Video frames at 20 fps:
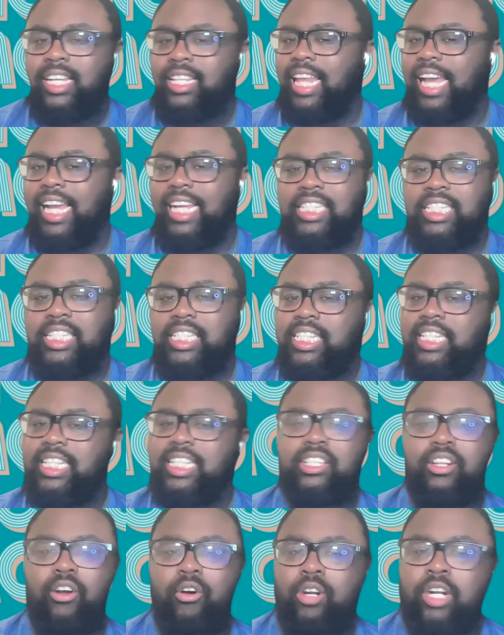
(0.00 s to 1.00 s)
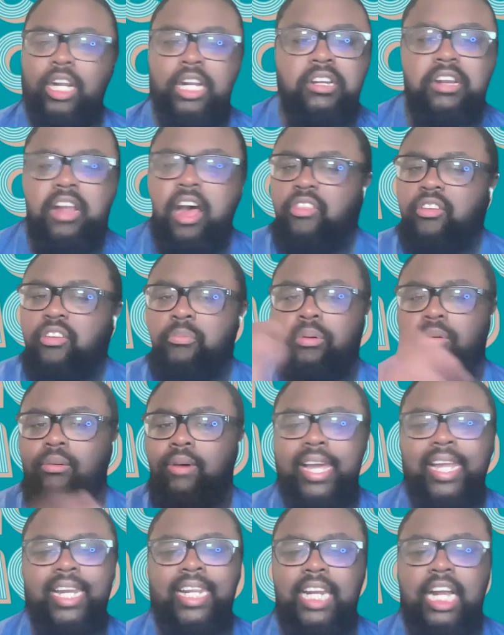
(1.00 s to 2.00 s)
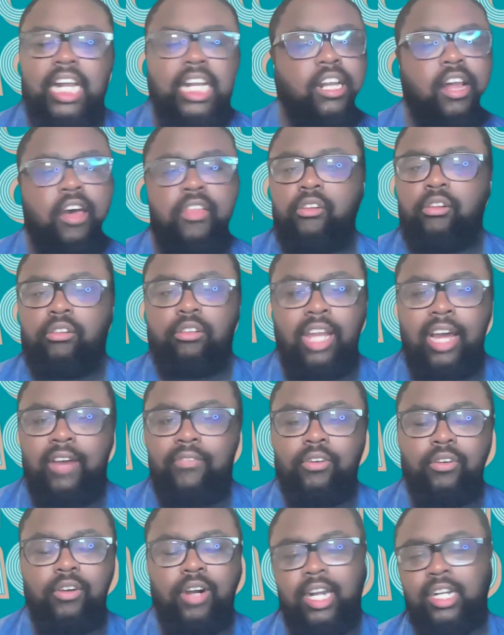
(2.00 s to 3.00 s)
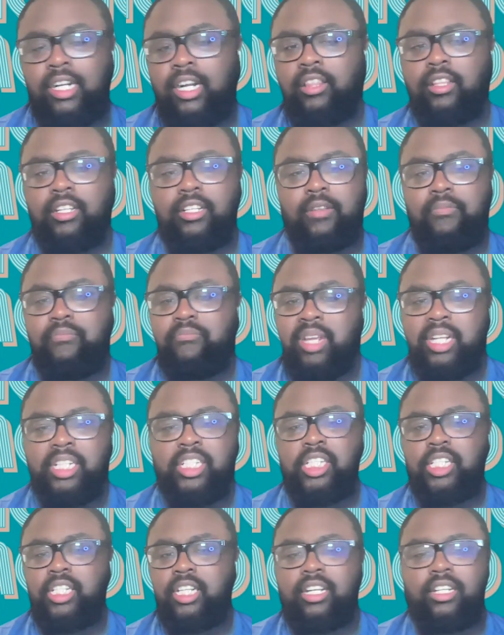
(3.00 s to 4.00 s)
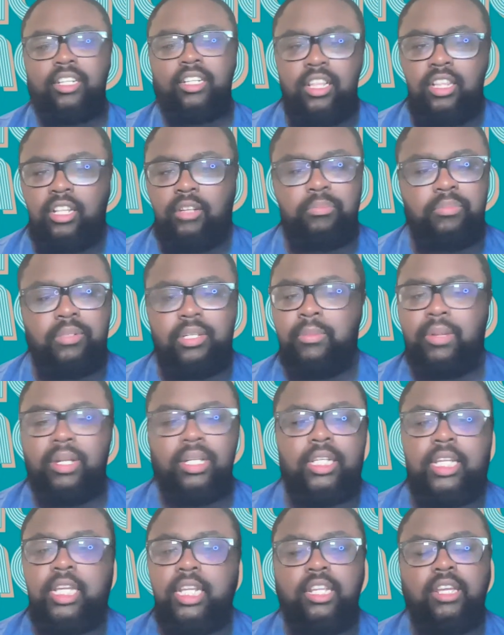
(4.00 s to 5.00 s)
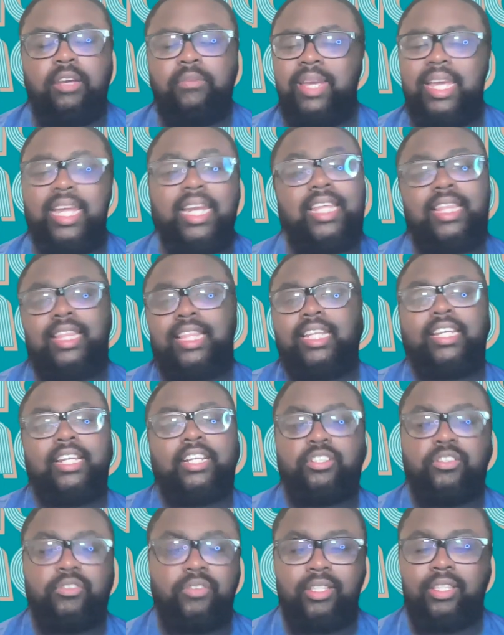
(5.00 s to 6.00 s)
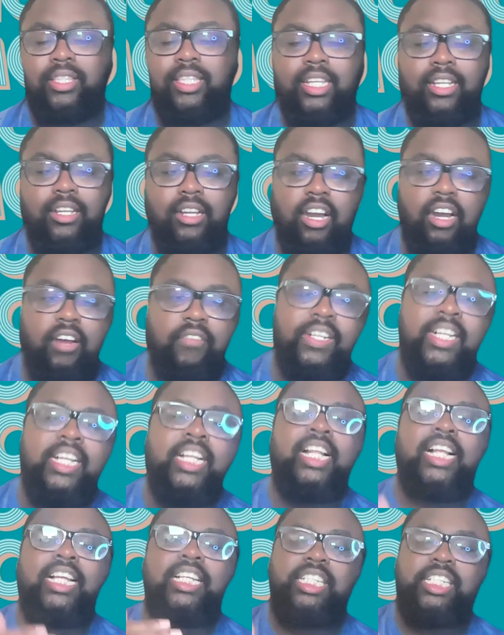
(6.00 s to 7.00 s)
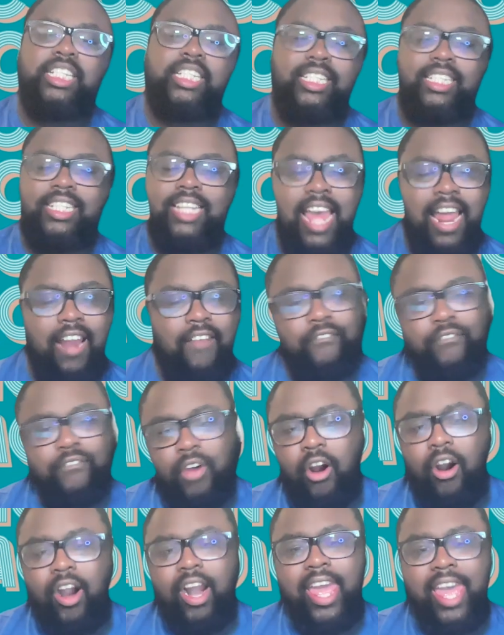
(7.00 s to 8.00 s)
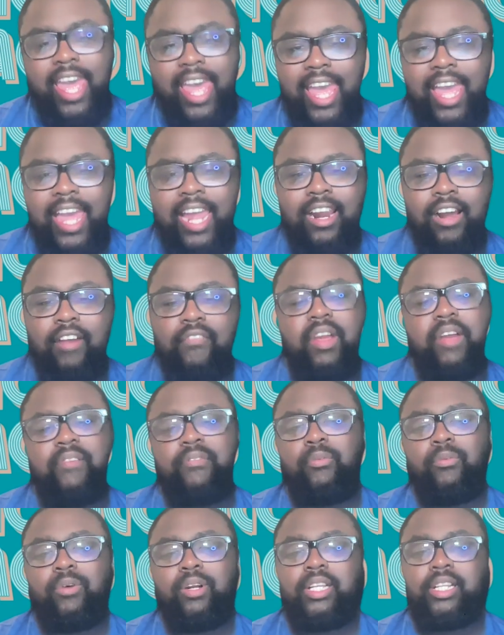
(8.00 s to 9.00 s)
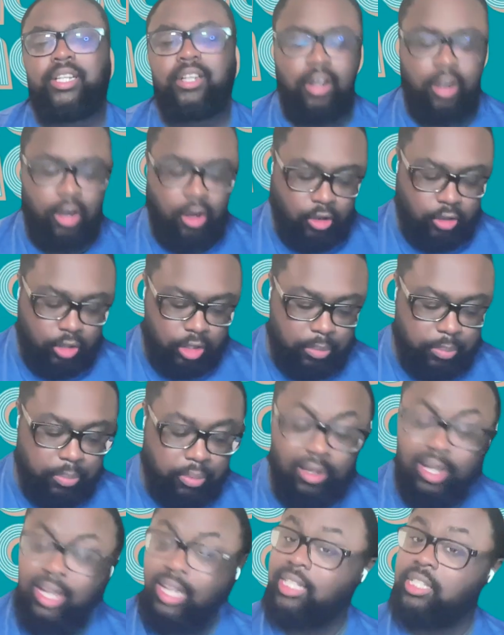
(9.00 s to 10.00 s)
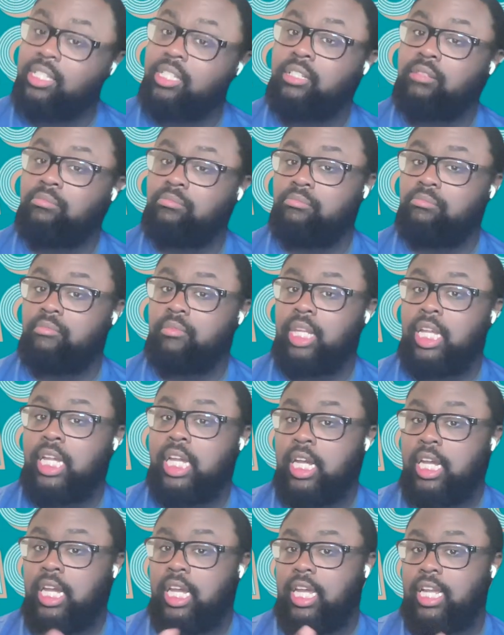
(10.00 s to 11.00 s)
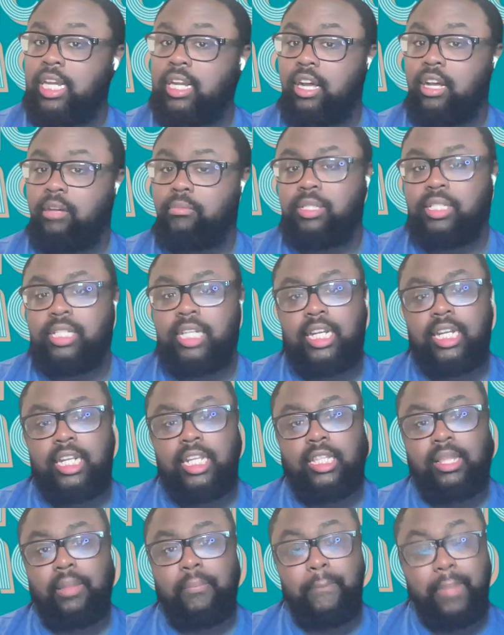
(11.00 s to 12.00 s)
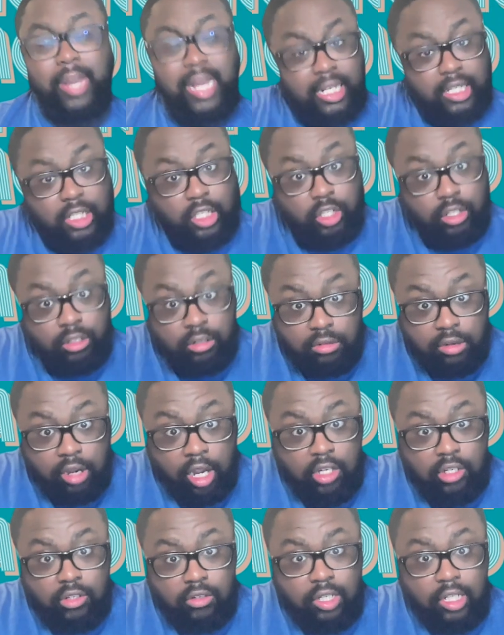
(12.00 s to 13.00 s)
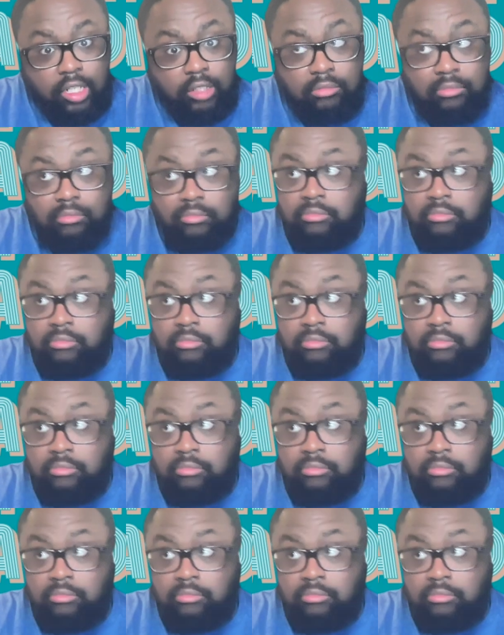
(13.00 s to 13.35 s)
that she is on another planet, another level, another dimension, another millennium, anything that you can think of. She is that far ahead of everyone in the hurdles. Plus, an upset in the men's 200